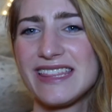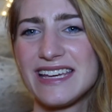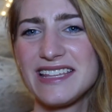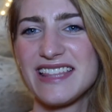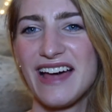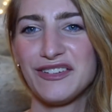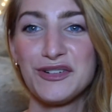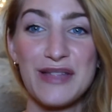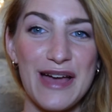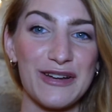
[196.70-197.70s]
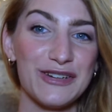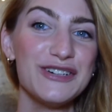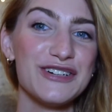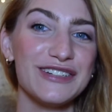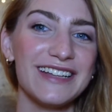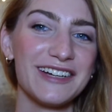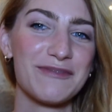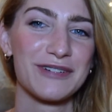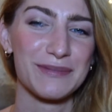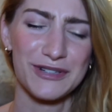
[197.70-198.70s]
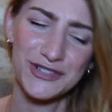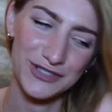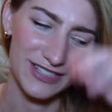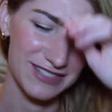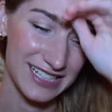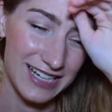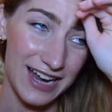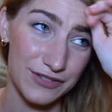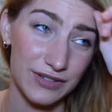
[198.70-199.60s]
think that looked that good. Like, from commercials, I was like kind of